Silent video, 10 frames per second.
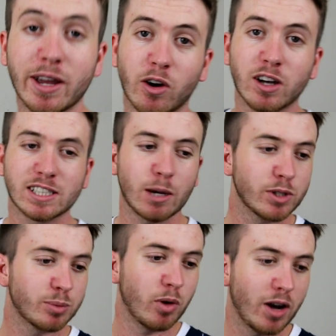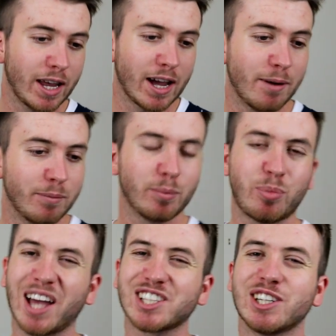guys, that was my
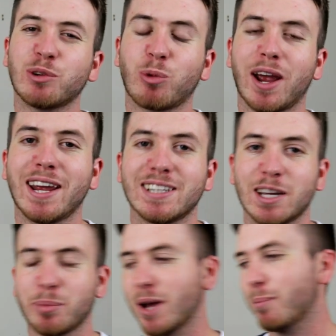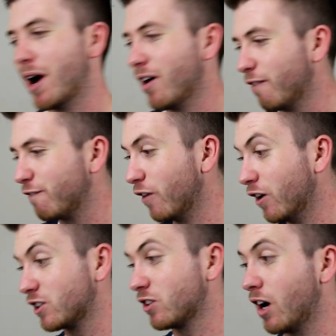passionate rant about Married at
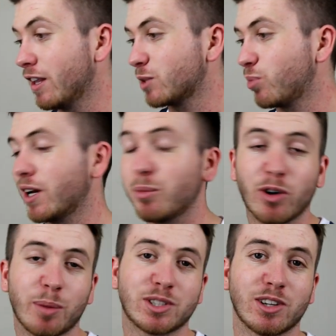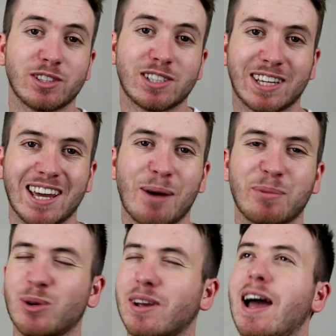First Sight. There's plenty more episodes to come,
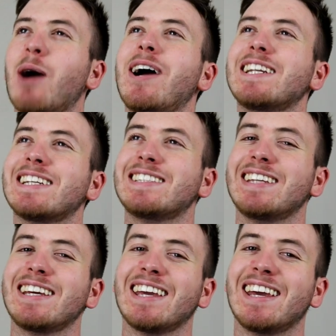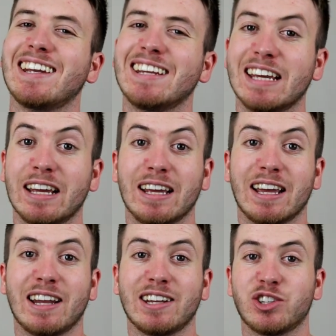so I can't wait to dig in
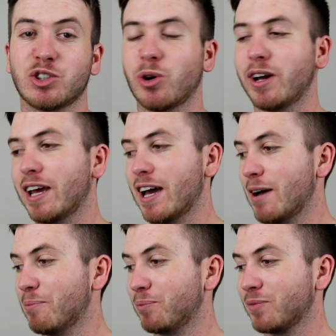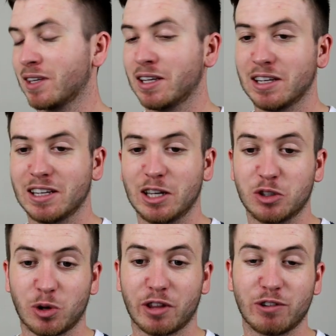and enjoy
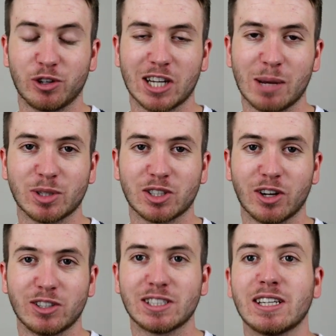the future episodes.